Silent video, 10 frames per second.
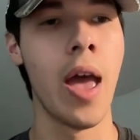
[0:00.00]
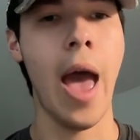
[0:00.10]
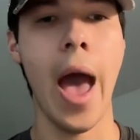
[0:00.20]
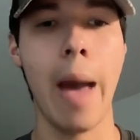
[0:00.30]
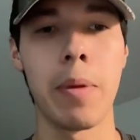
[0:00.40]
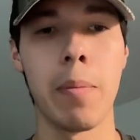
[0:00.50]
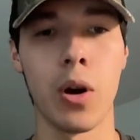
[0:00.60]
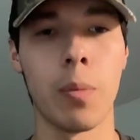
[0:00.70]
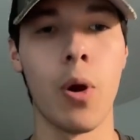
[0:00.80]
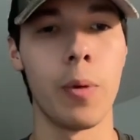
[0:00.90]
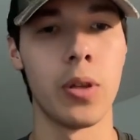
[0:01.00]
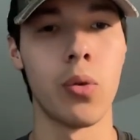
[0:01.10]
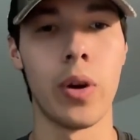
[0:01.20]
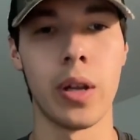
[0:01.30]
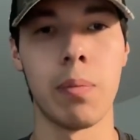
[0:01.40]
happy Mark Pope is
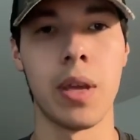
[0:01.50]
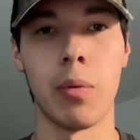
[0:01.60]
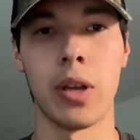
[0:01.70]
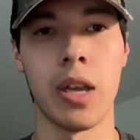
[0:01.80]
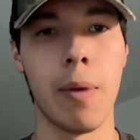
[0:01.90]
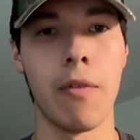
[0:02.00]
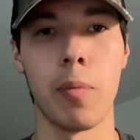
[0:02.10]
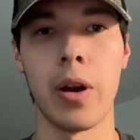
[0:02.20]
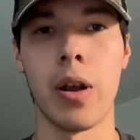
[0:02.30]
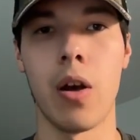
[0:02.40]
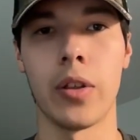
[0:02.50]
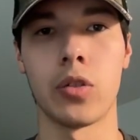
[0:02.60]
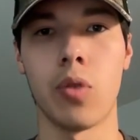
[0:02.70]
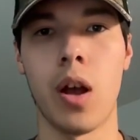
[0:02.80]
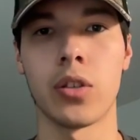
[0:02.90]
going to be able to keep everybody on
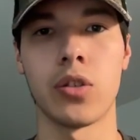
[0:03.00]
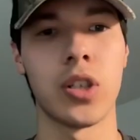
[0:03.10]
this roster,